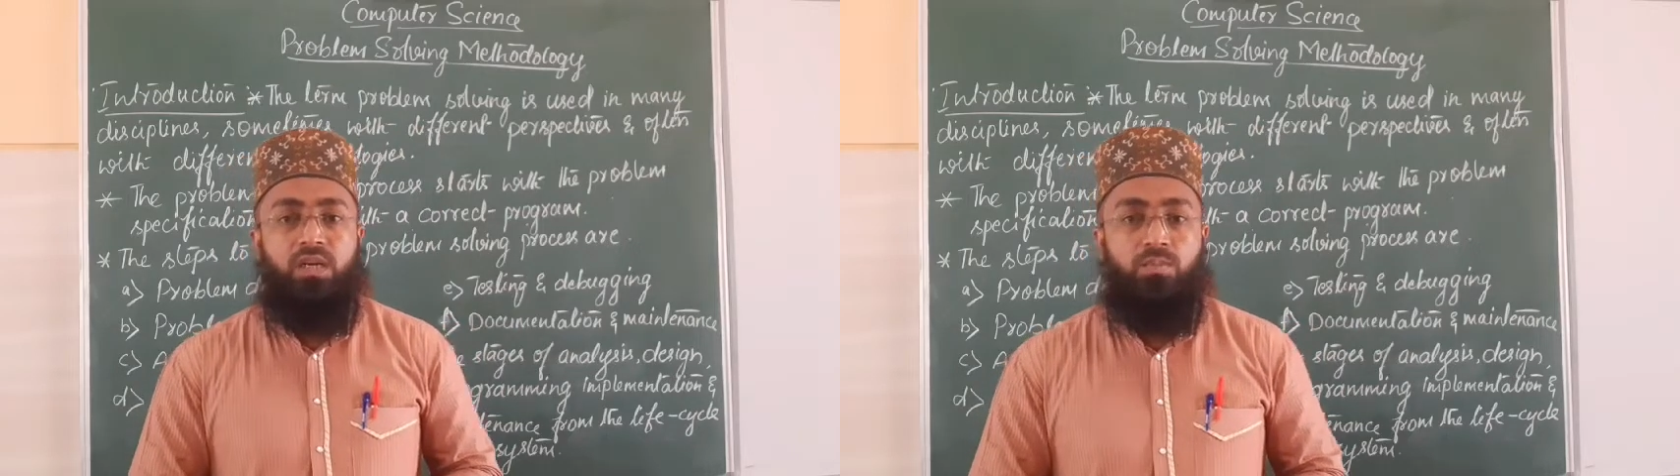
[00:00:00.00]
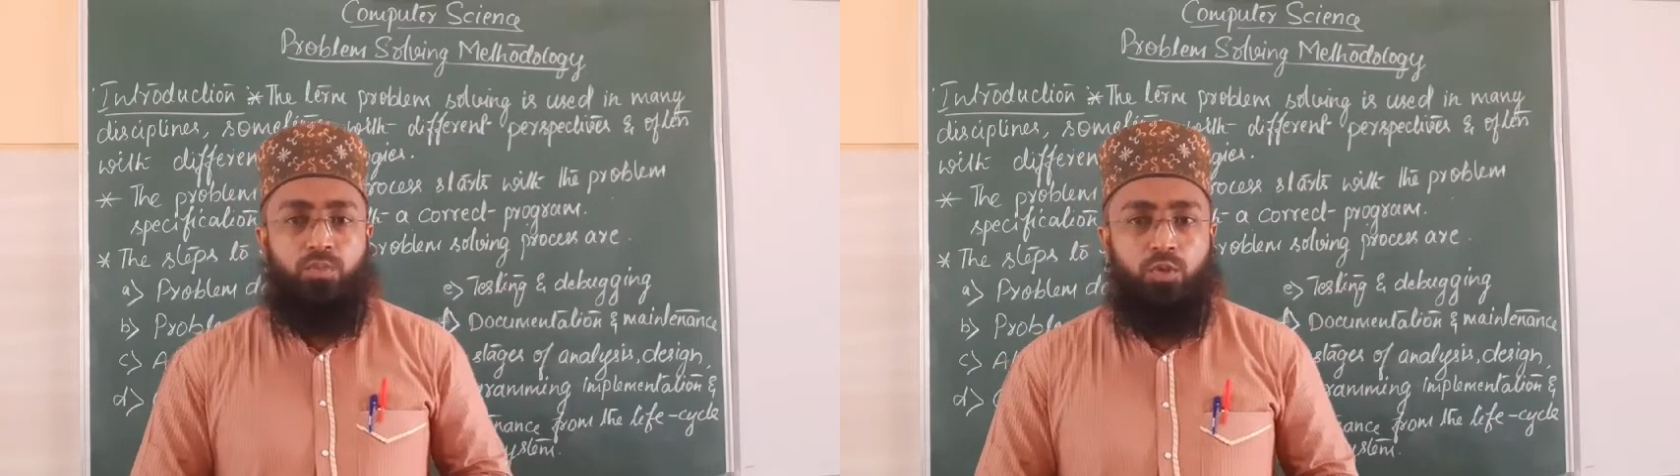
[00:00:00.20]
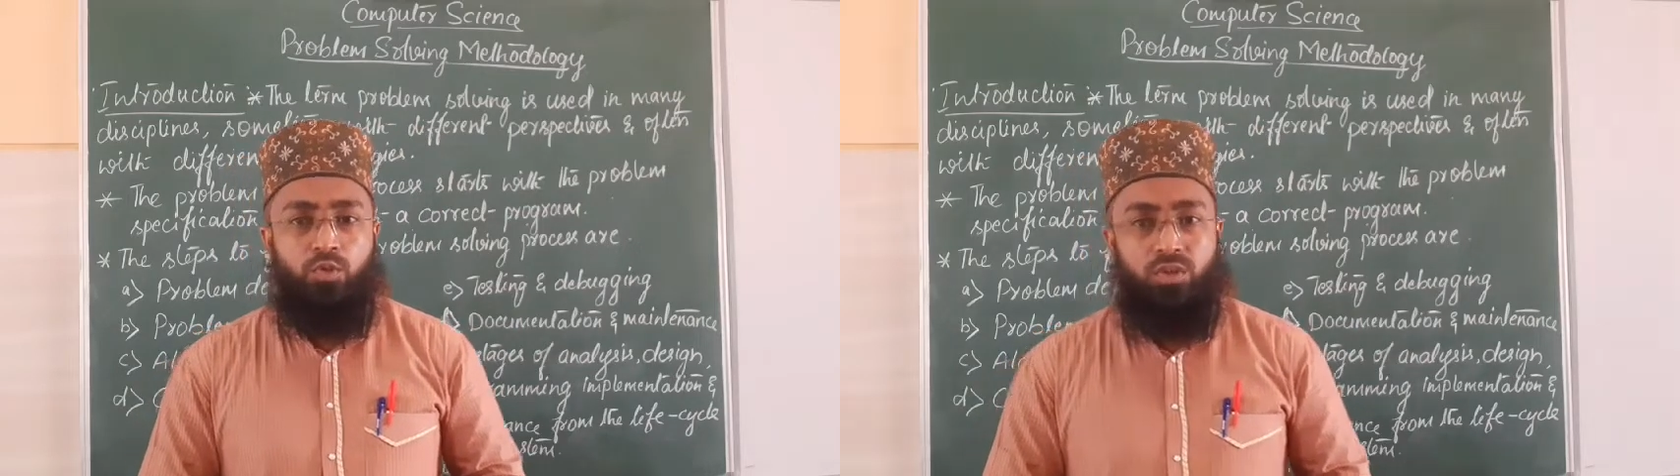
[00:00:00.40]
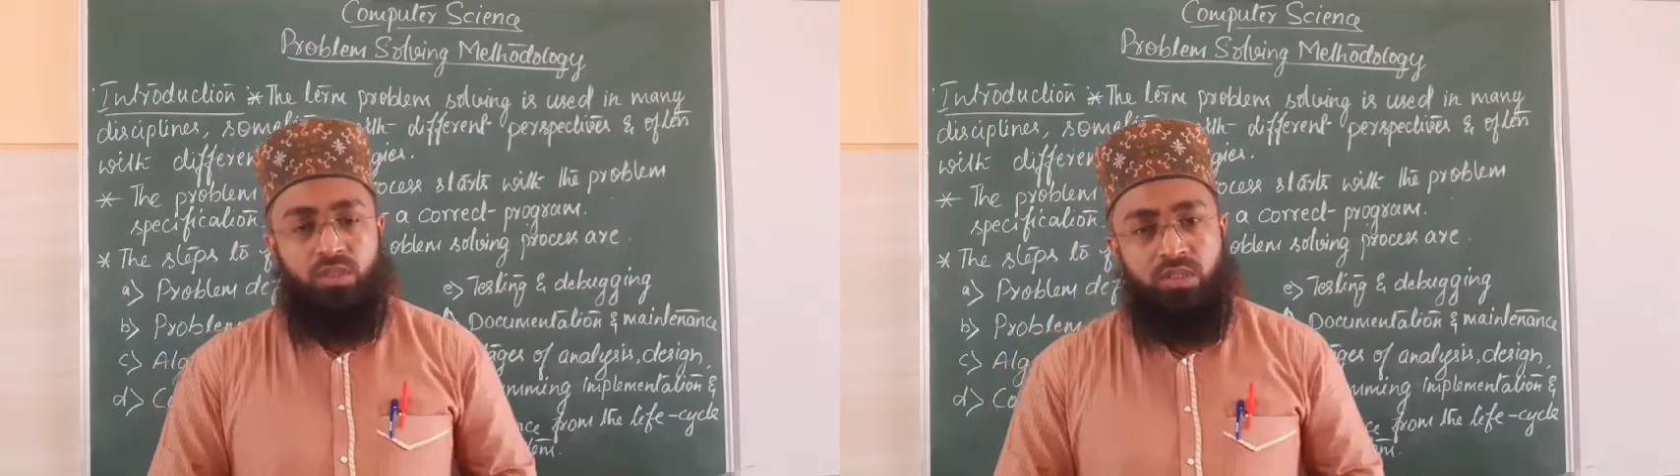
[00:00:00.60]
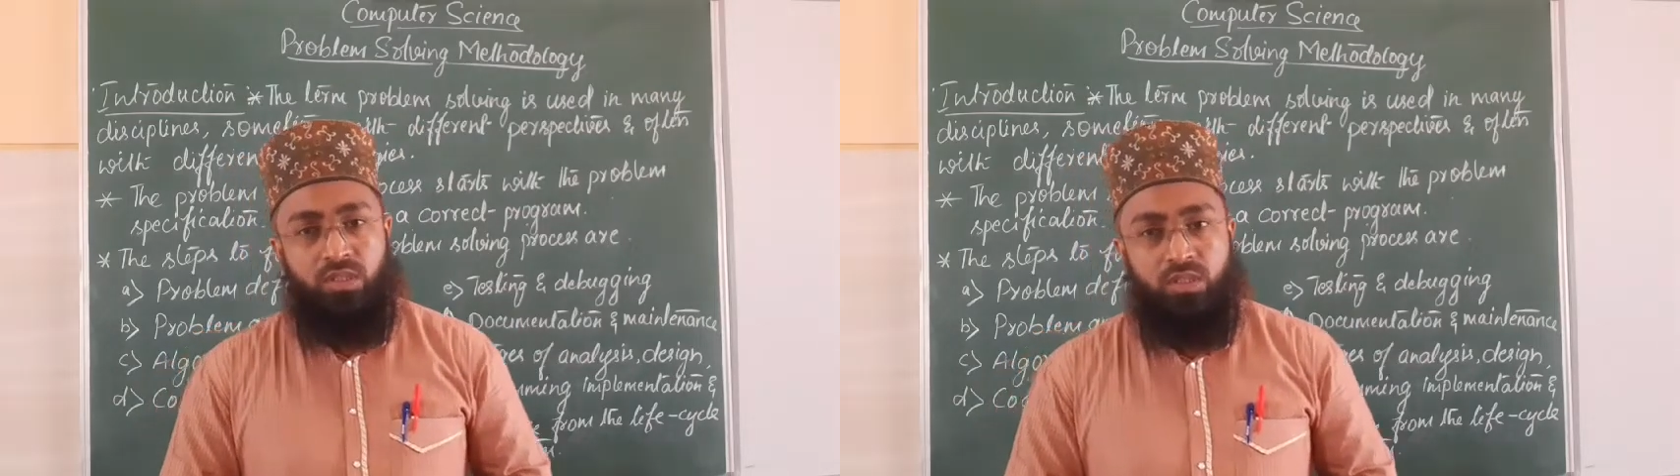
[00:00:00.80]

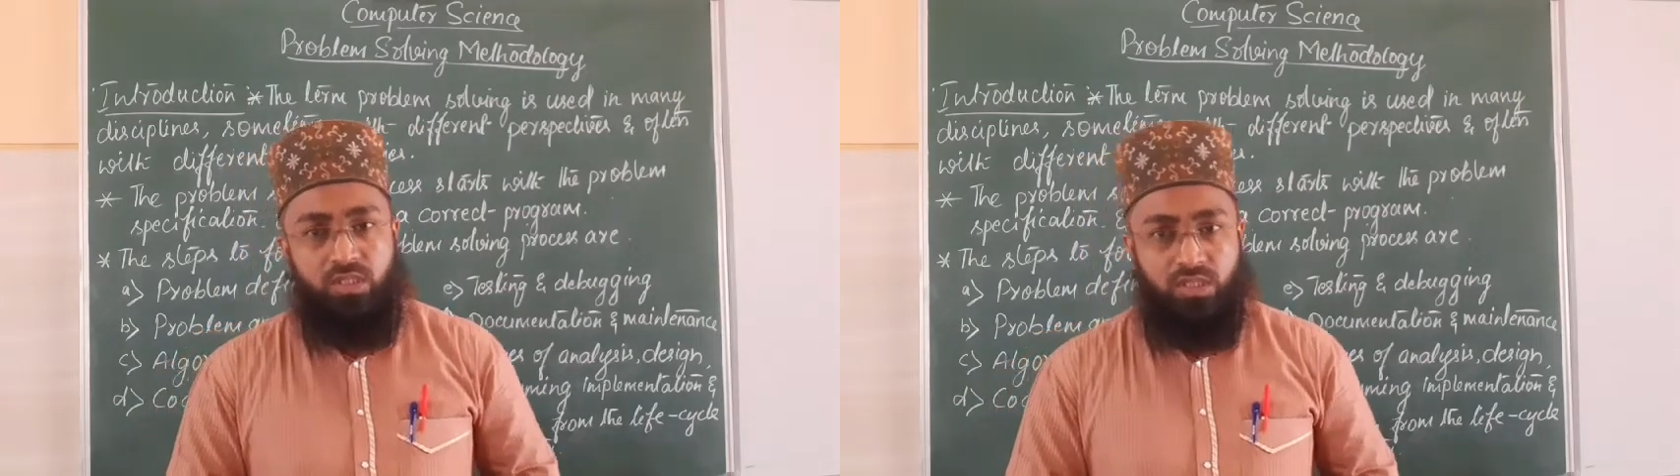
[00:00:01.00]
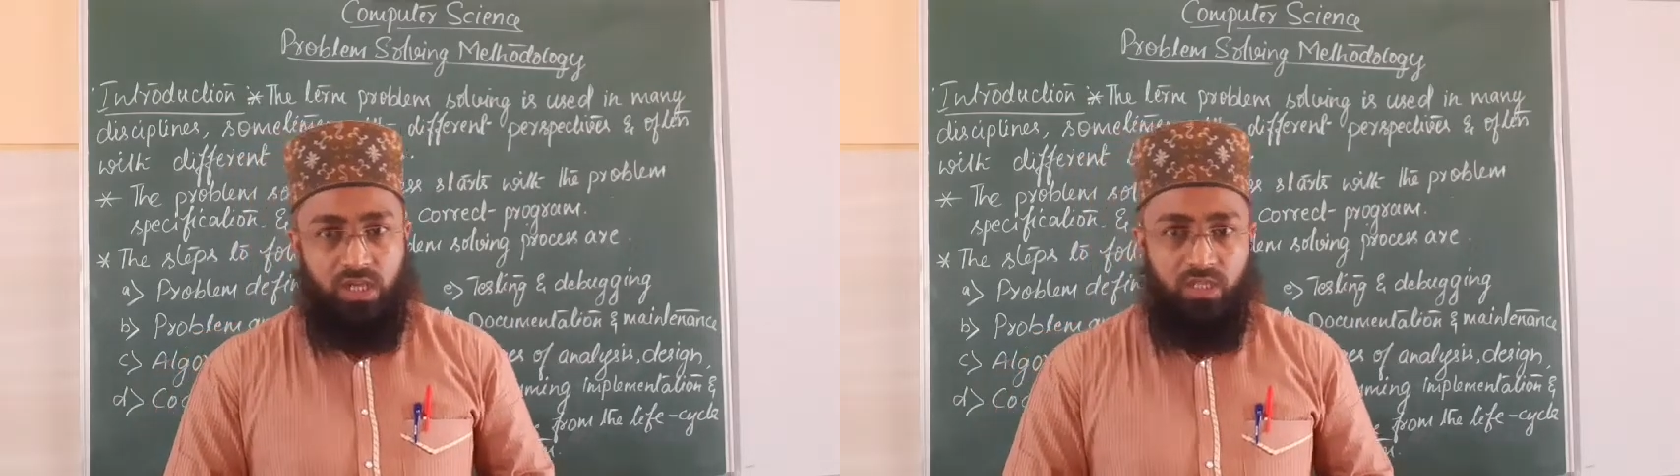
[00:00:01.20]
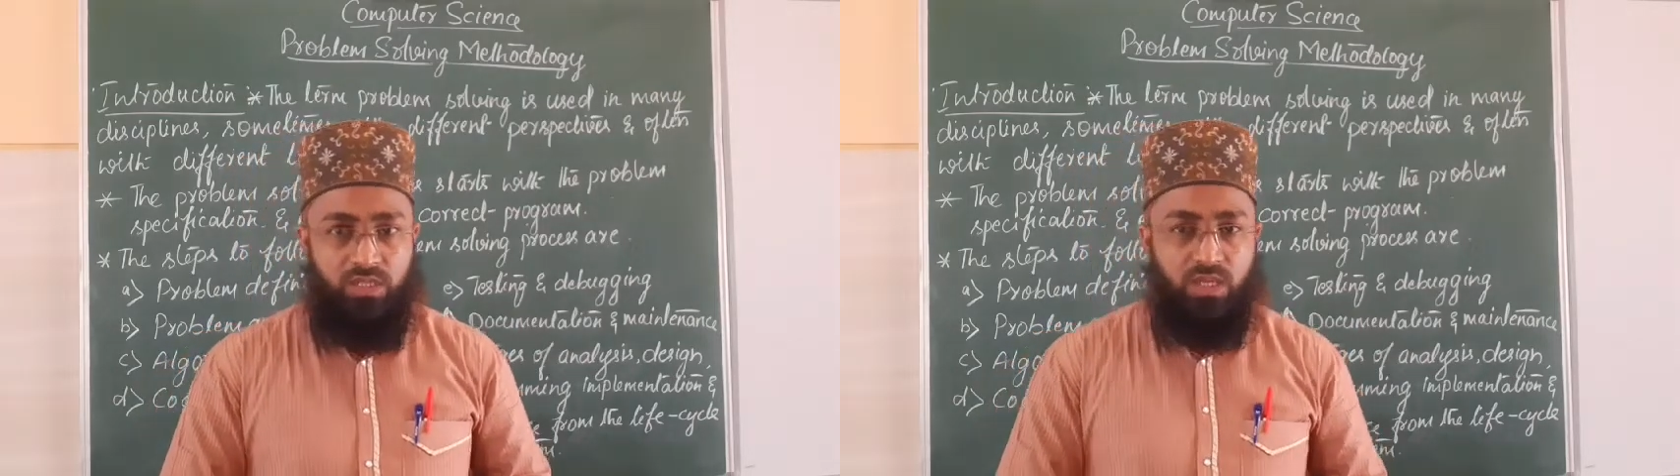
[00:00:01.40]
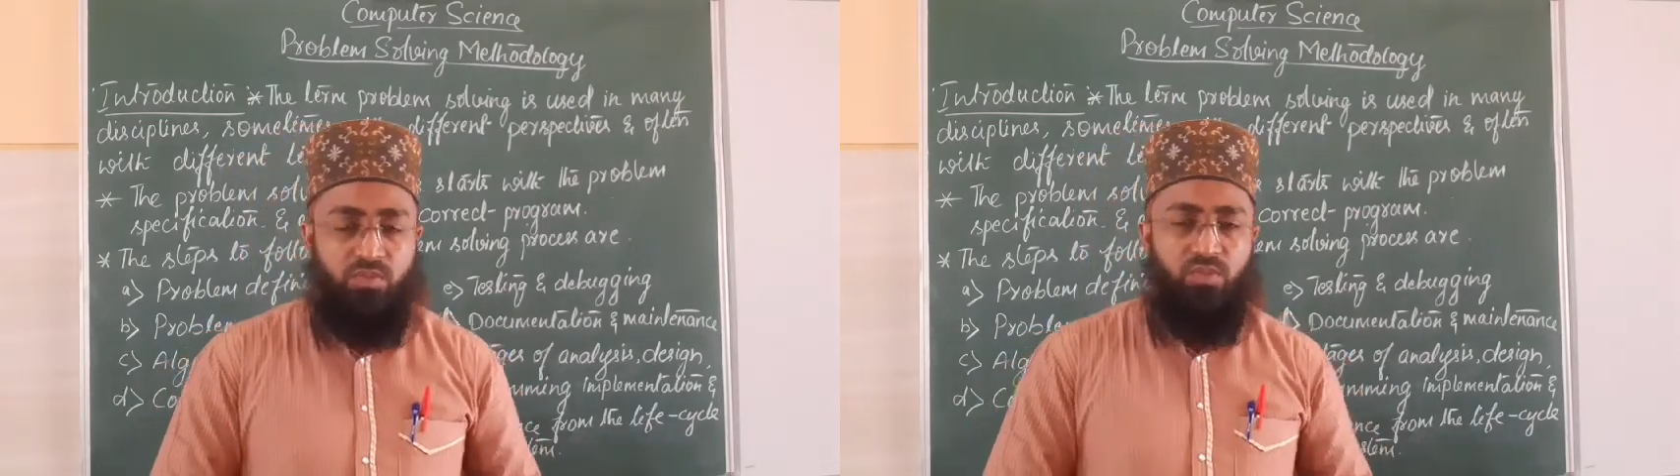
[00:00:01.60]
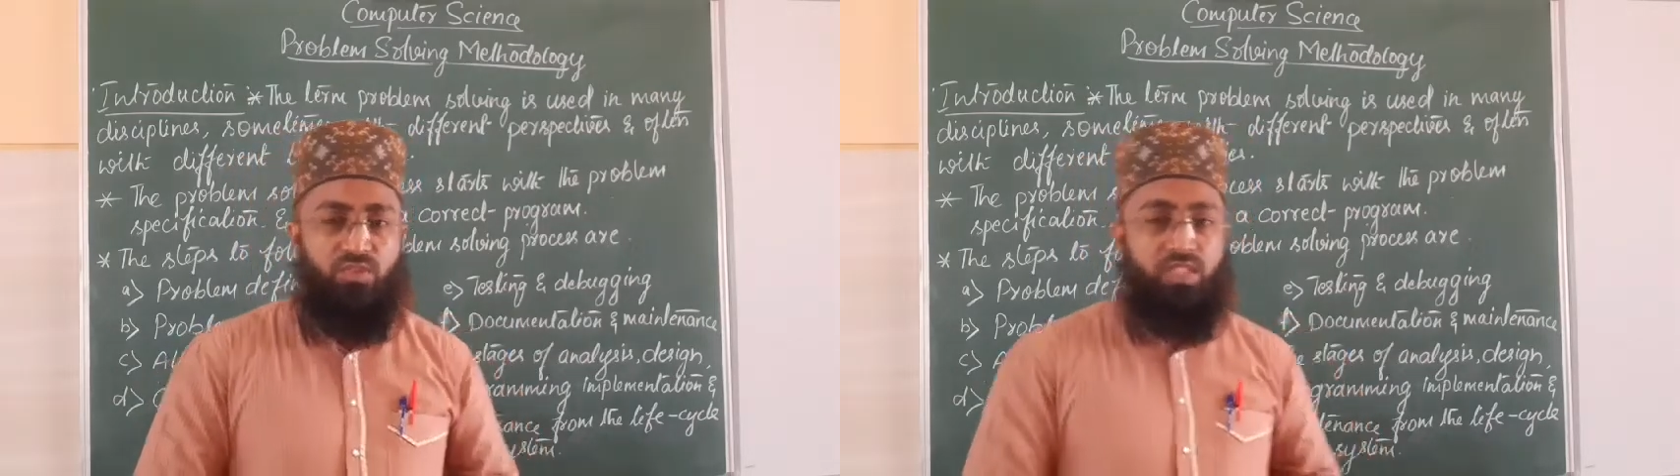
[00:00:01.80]
computer science.
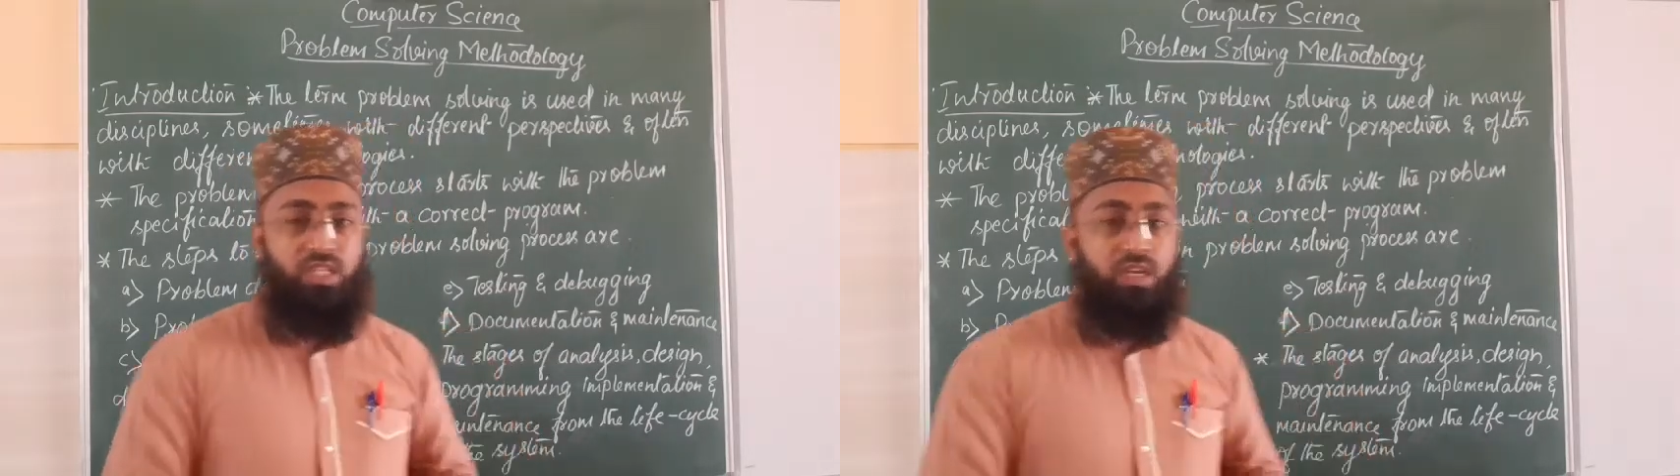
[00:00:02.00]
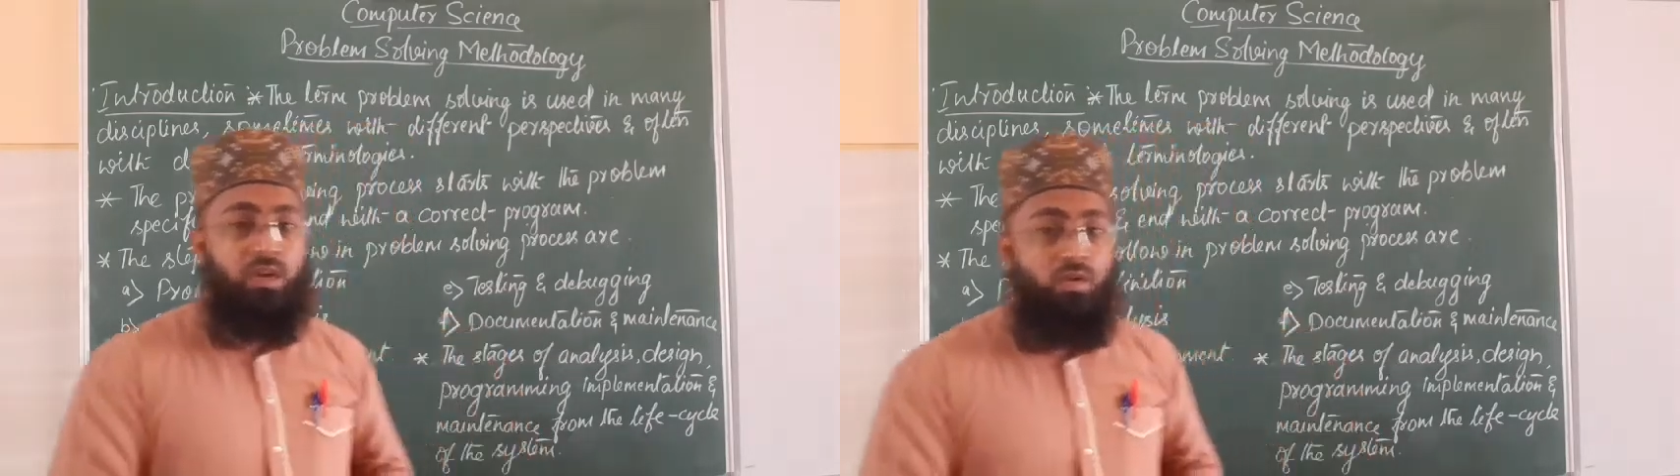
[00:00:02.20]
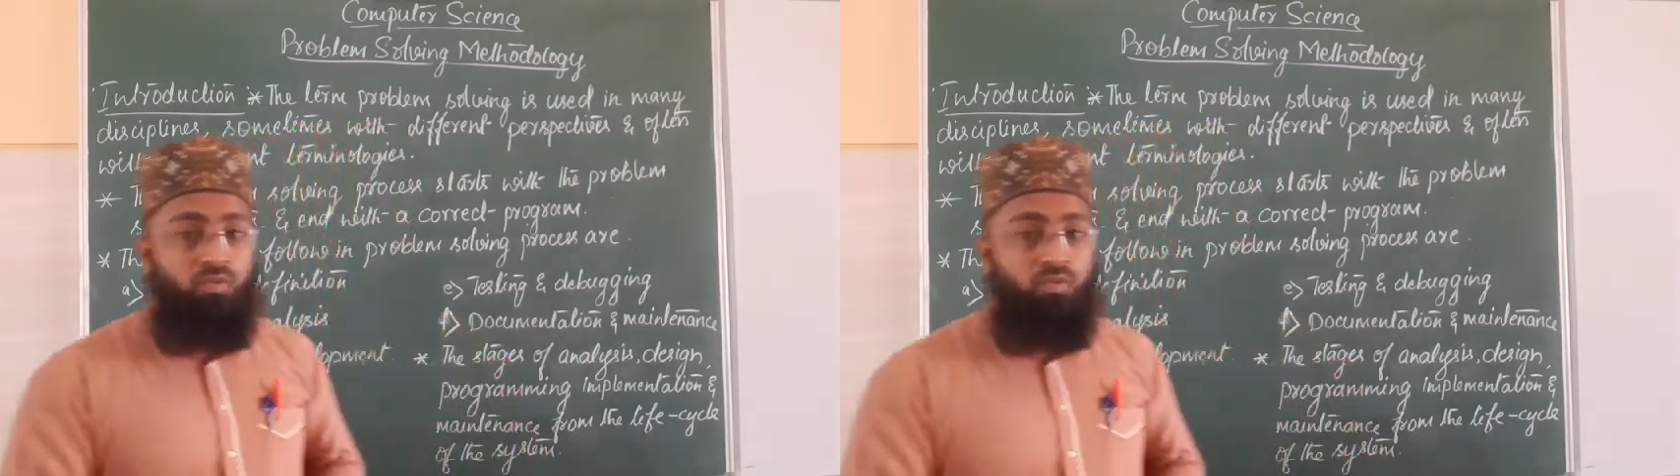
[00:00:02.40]
Come, we will see